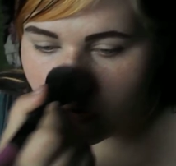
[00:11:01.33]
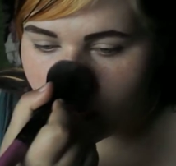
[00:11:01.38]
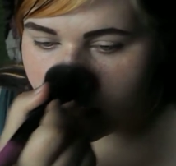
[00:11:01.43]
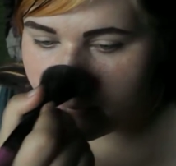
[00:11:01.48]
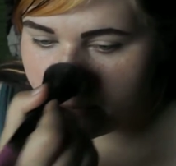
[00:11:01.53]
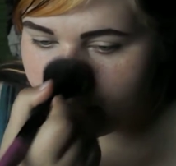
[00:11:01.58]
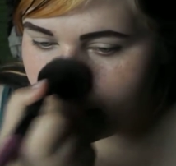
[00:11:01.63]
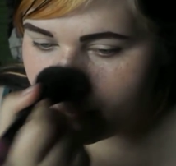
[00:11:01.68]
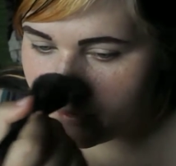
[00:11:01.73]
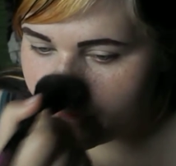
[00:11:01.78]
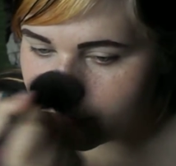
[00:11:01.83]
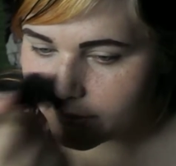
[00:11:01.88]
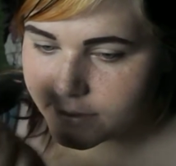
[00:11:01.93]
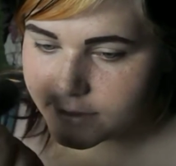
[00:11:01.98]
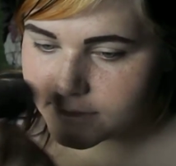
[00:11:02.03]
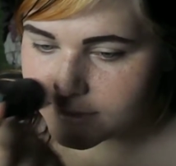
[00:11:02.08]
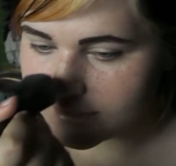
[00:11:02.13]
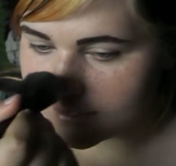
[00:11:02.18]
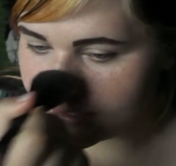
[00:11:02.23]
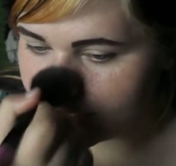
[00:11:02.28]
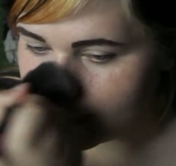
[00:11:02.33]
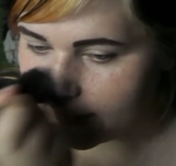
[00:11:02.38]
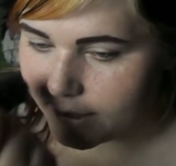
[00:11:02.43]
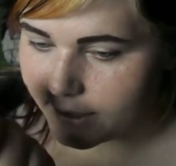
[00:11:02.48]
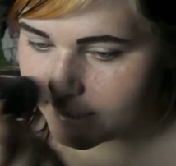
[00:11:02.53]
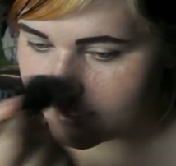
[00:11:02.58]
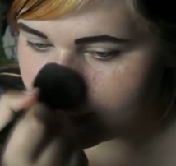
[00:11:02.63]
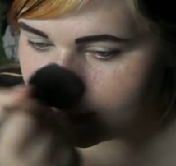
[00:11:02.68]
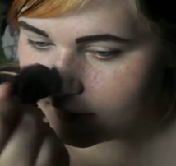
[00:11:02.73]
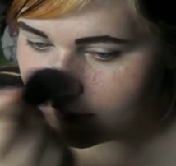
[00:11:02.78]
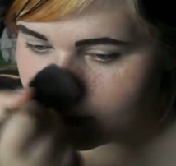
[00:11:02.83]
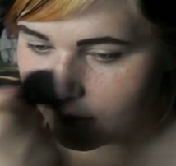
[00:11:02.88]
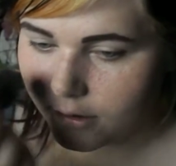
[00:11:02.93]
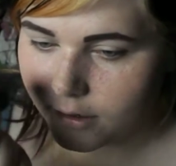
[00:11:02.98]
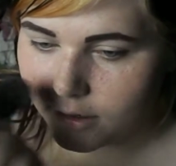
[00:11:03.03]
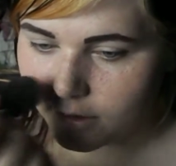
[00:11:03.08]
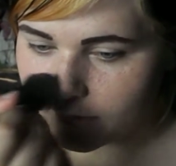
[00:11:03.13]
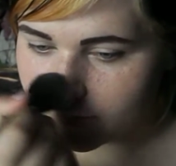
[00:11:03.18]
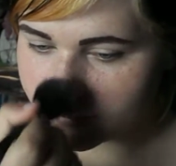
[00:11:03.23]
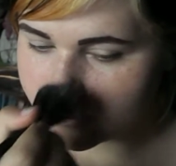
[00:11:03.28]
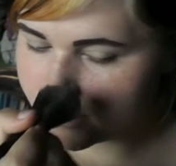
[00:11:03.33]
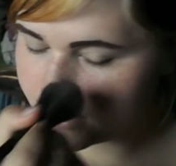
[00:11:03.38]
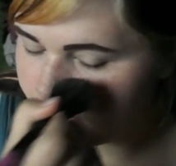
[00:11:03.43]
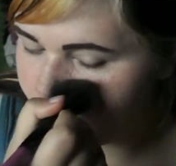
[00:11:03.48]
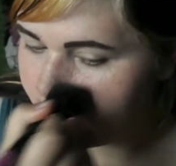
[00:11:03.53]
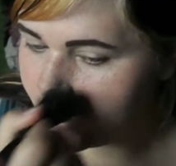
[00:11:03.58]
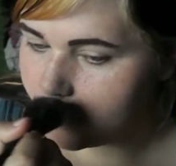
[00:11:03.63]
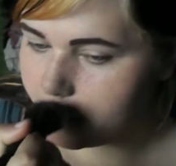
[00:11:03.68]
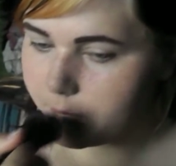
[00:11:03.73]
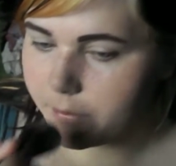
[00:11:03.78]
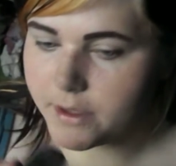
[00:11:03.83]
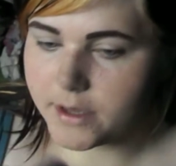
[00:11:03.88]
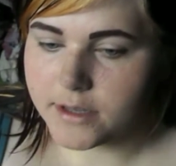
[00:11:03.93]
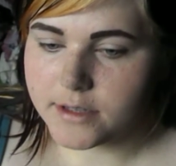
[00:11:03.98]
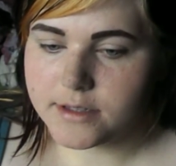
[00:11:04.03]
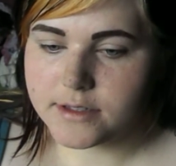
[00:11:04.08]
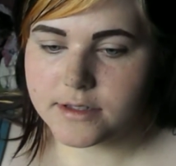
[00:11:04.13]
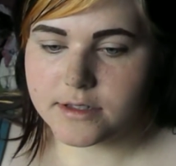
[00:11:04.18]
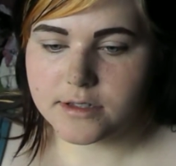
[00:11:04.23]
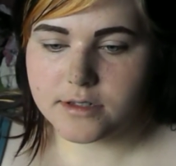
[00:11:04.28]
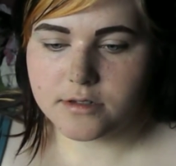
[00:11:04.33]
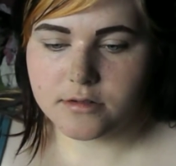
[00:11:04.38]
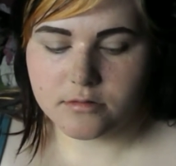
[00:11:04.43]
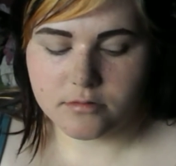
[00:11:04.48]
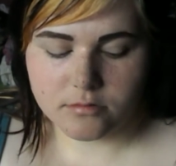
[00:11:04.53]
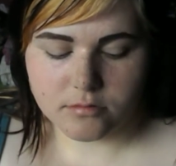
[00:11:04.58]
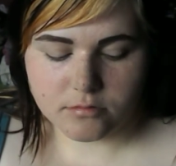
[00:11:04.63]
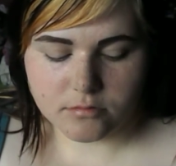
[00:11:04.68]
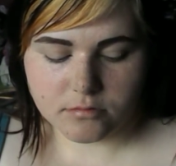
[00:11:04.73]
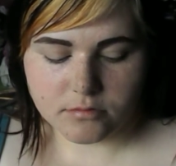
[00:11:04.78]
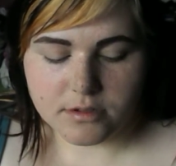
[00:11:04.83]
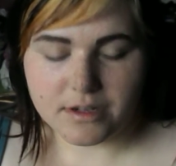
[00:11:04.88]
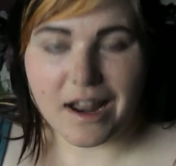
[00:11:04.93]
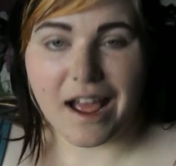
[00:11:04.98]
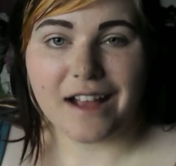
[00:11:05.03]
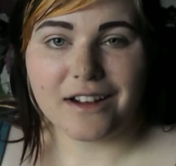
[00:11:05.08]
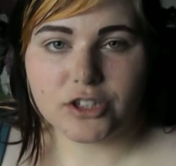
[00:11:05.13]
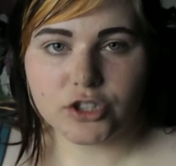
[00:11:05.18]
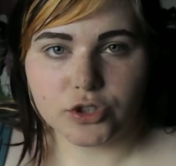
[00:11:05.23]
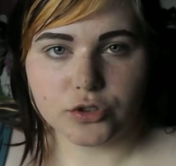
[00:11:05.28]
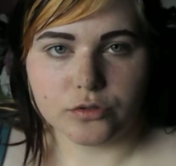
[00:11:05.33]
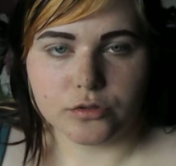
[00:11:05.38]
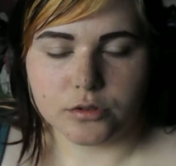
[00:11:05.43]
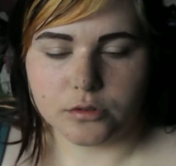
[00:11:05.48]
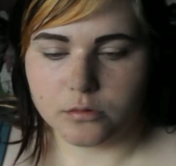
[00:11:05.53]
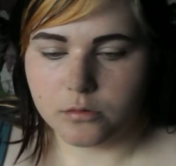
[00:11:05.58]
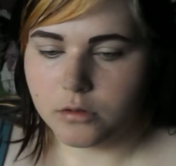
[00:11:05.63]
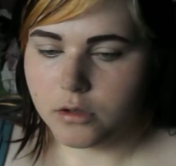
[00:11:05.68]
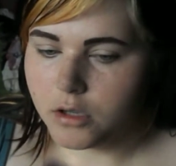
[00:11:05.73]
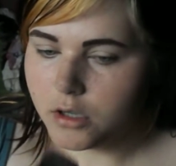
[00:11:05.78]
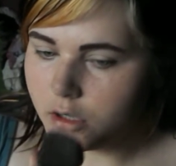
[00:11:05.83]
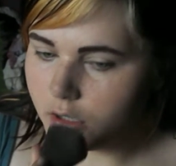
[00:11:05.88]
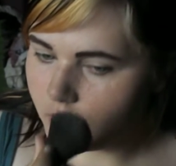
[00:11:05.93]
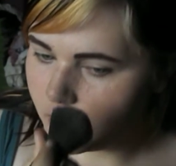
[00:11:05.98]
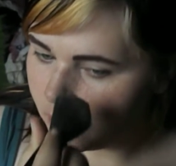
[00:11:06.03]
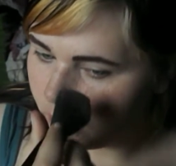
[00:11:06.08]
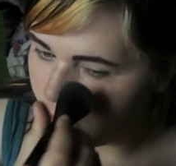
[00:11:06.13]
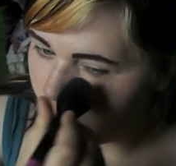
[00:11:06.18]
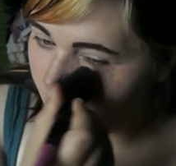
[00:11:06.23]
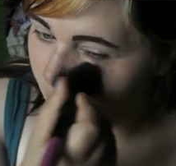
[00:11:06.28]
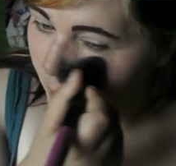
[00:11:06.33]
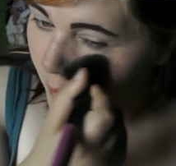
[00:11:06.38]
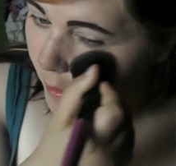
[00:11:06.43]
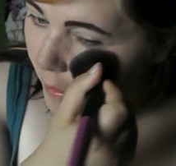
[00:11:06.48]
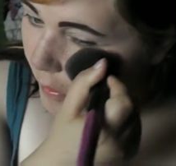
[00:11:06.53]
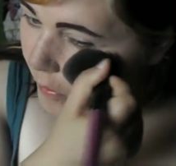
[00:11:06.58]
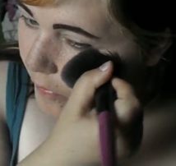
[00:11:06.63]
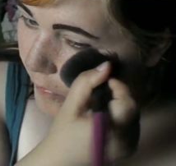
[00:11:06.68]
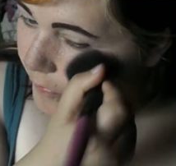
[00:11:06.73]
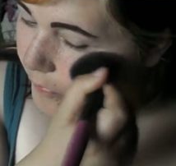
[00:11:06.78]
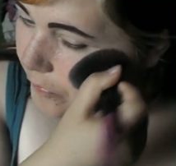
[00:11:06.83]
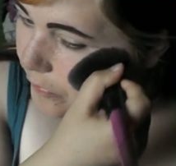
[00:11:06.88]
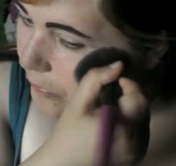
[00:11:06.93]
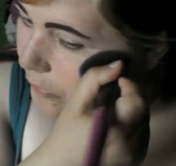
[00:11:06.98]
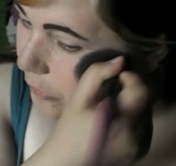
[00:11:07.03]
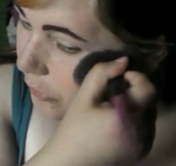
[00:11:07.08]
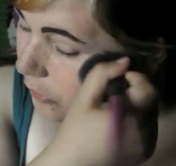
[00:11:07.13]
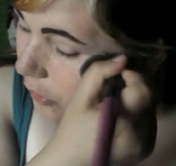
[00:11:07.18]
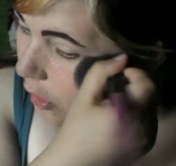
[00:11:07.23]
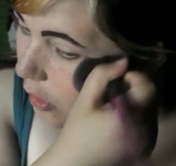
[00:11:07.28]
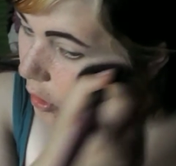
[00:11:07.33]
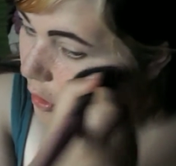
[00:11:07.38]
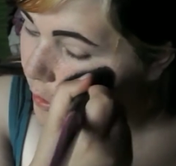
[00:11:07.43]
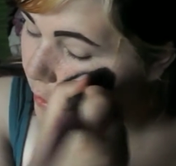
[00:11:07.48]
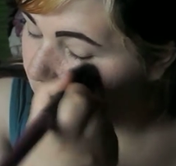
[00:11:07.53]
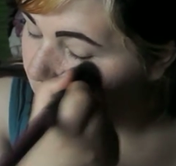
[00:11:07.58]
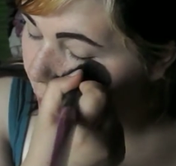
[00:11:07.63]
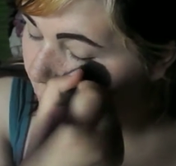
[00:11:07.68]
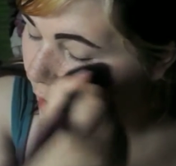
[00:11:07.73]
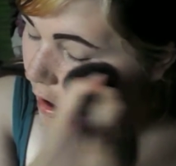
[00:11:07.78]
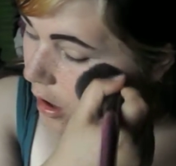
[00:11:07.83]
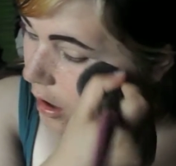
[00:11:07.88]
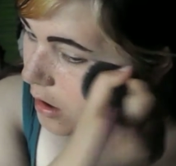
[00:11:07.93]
I personally, I like to keep this natural. So,